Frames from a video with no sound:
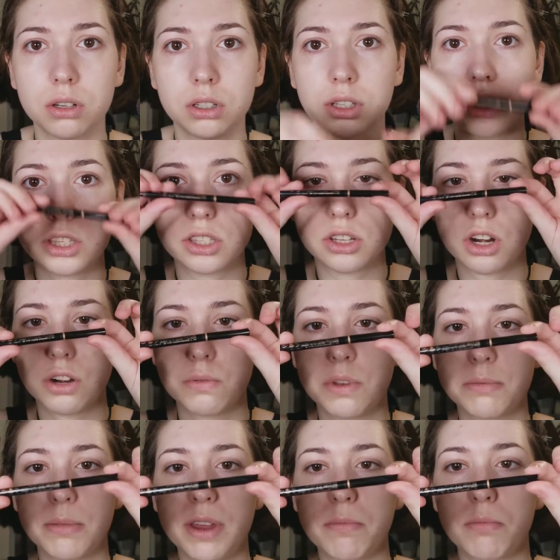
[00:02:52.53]
let's start
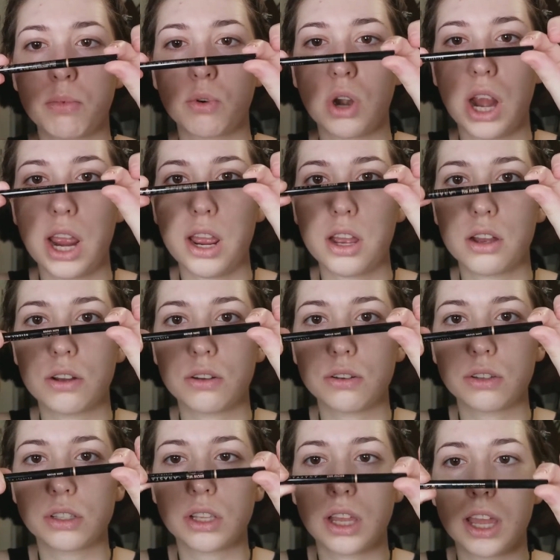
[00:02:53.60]
with my
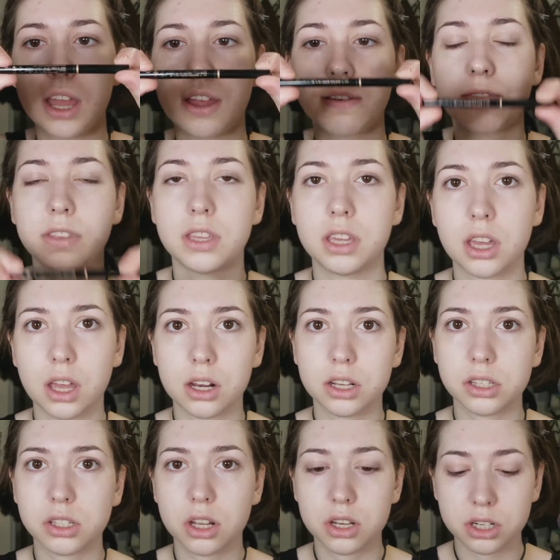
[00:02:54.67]
brows. I have the
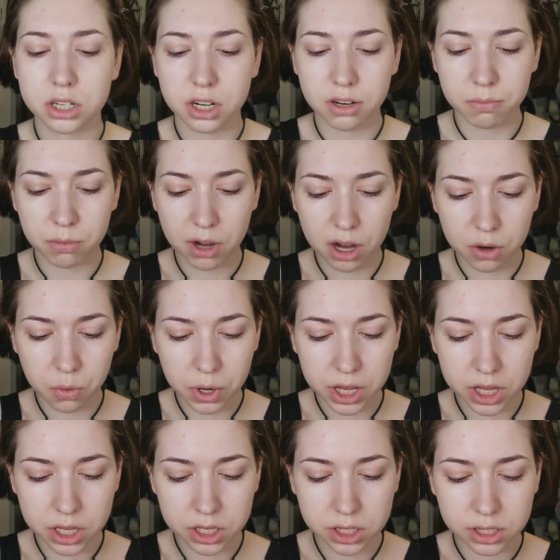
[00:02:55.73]
Anastasia Brow
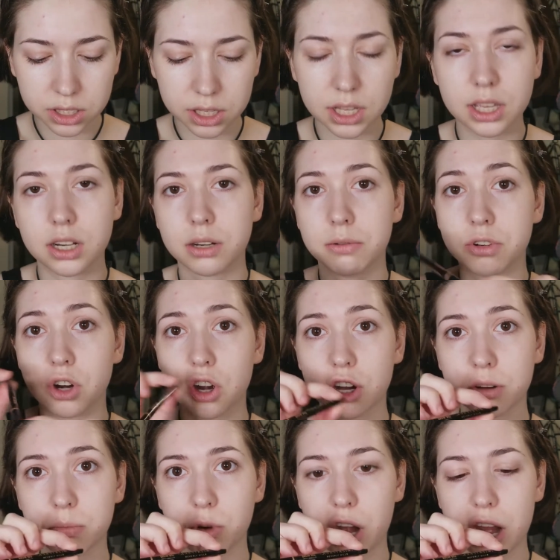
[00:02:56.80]
Wiz in
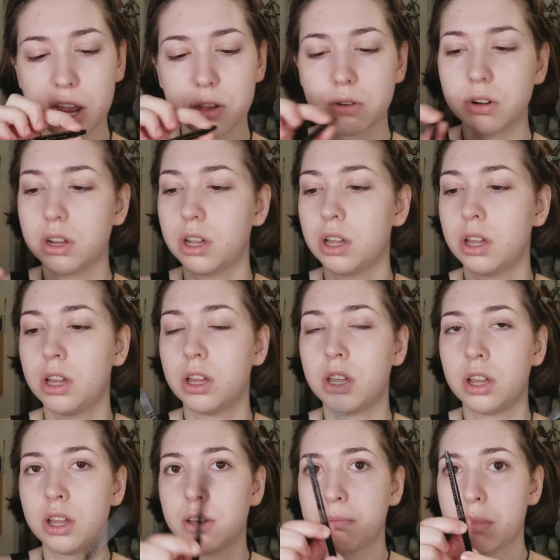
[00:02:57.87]
dark brown.
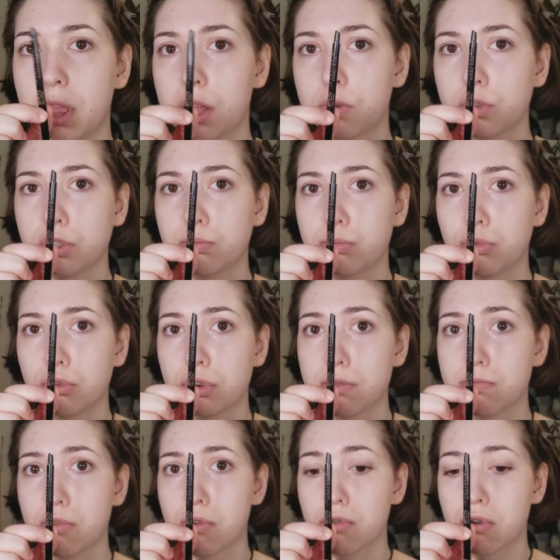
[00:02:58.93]
My little spoolie
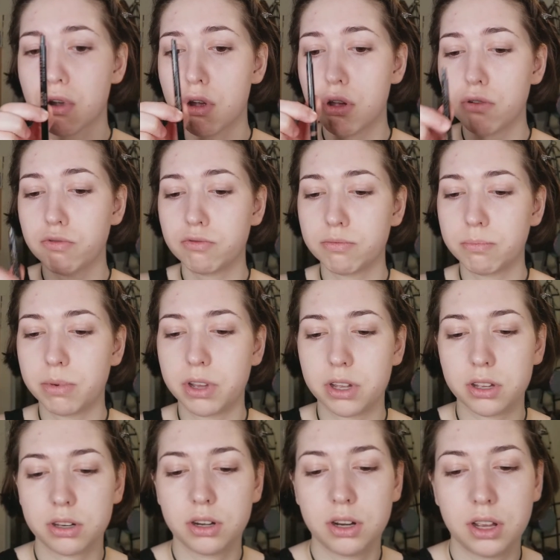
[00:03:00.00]
broke off,
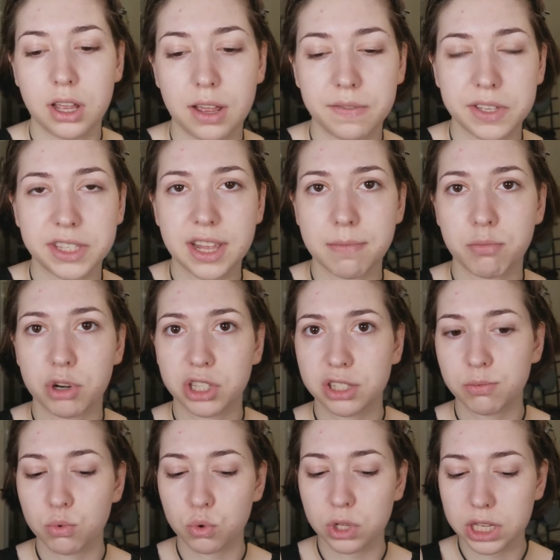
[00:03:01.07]
but I have a separate
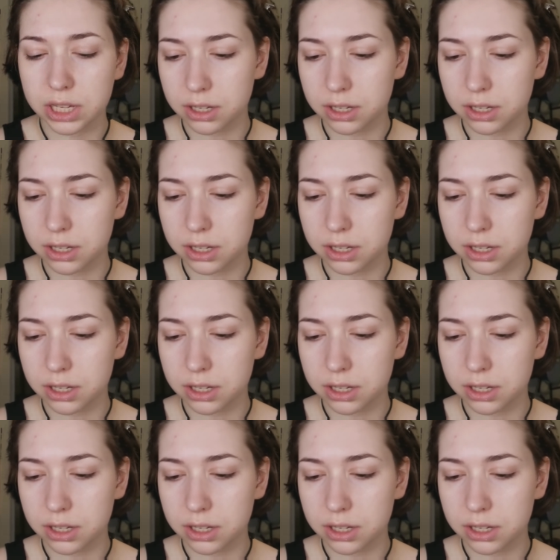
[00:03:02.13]
spoolie.